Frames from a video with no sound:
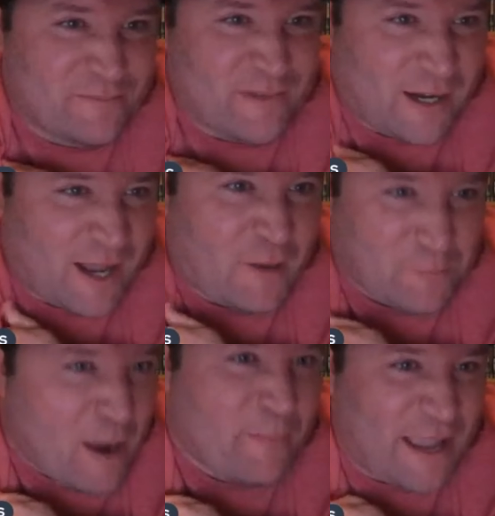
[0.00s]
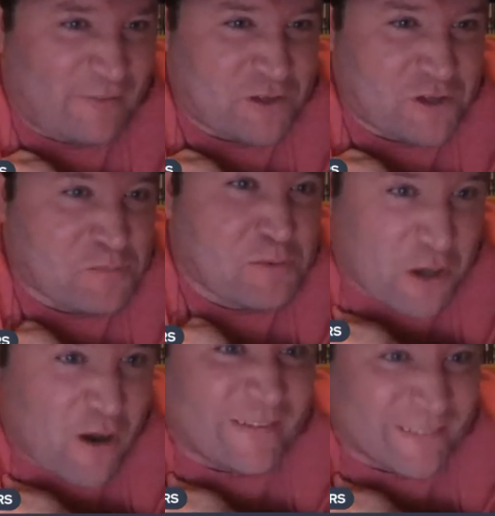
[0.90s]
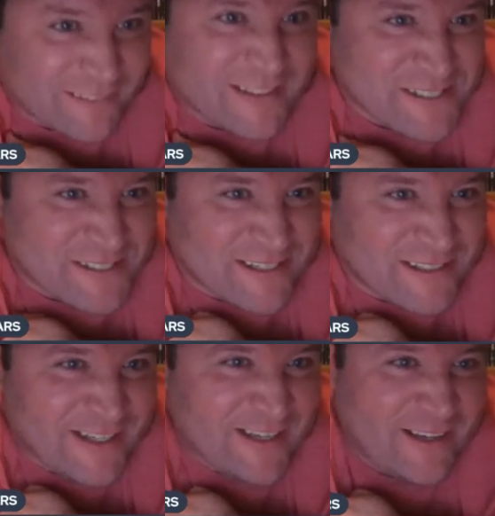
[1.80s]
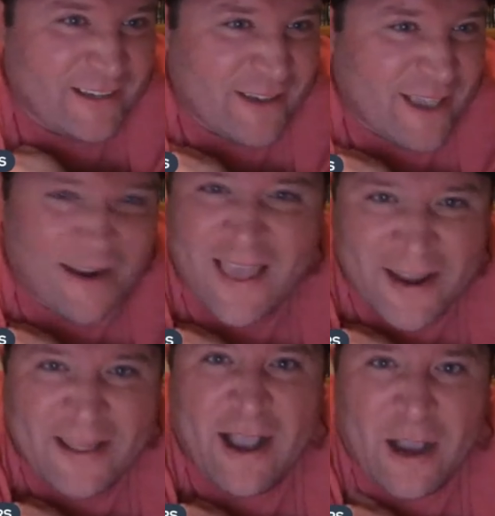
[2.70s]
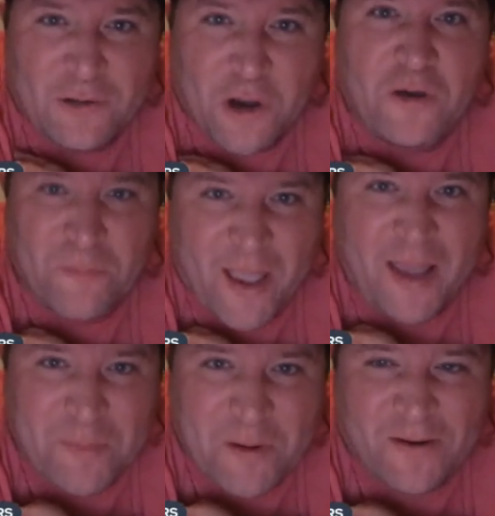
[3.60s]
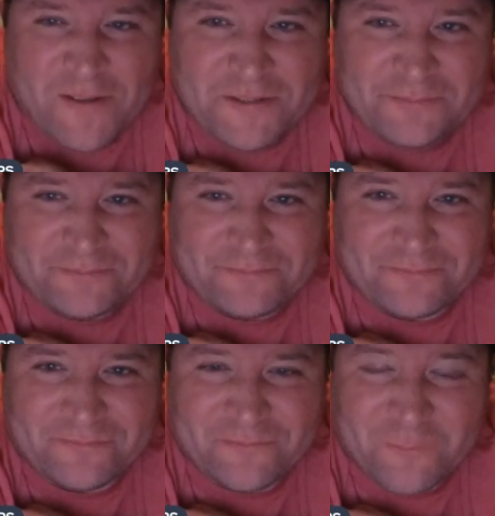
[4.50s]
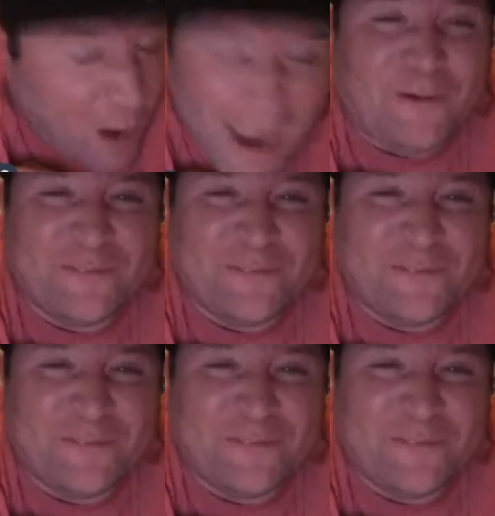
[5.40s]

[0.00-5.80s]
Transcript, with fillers: I- will probably have to just put it on unlisted and edit out all the bad parts. Wow.